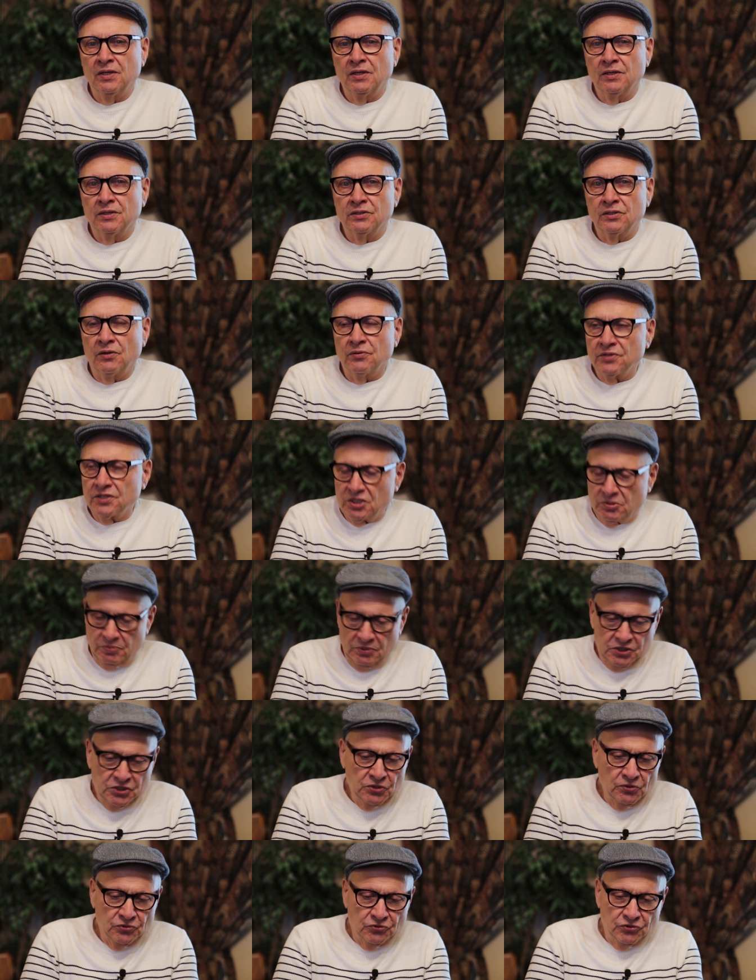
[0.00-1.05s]
Don't
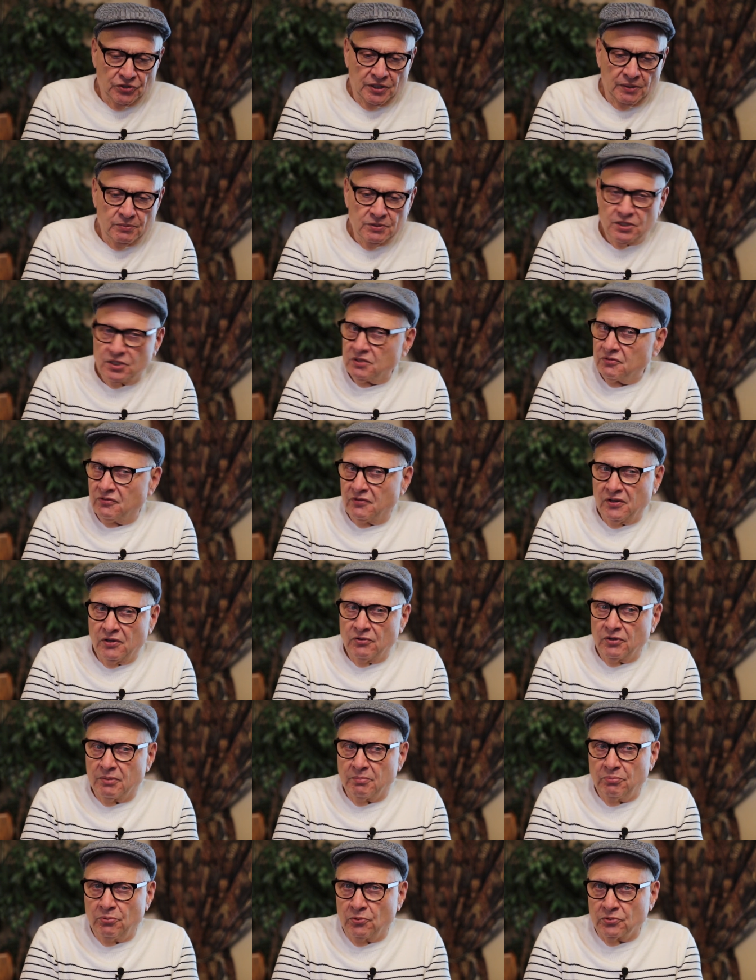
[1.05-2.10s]
dismiss your dreams. It's very
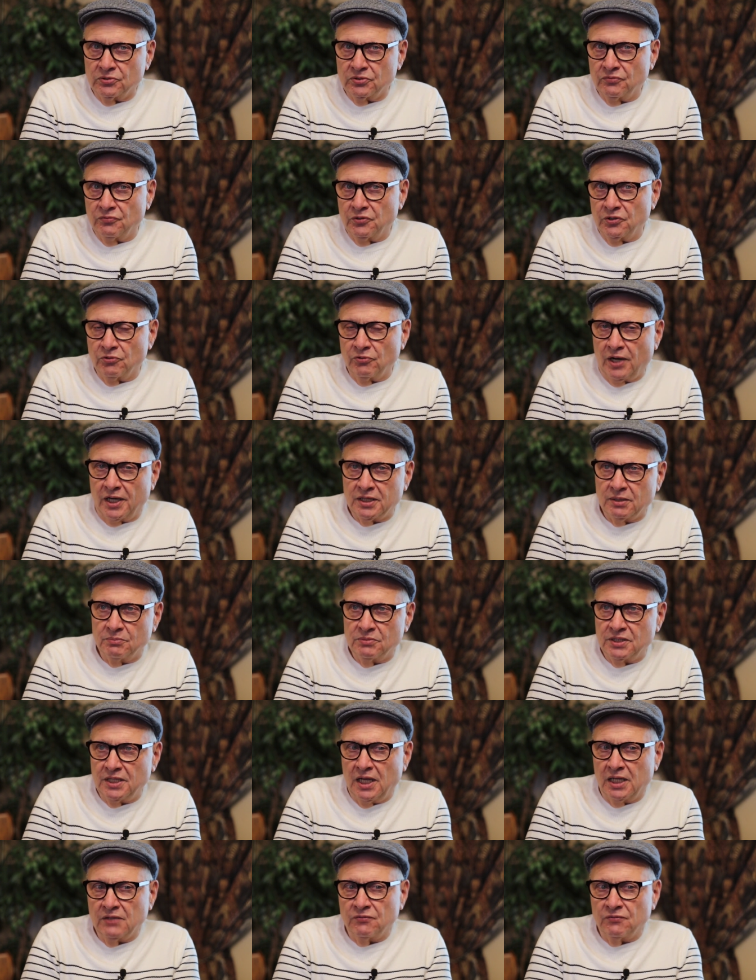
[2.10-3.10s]
important for you to write them down.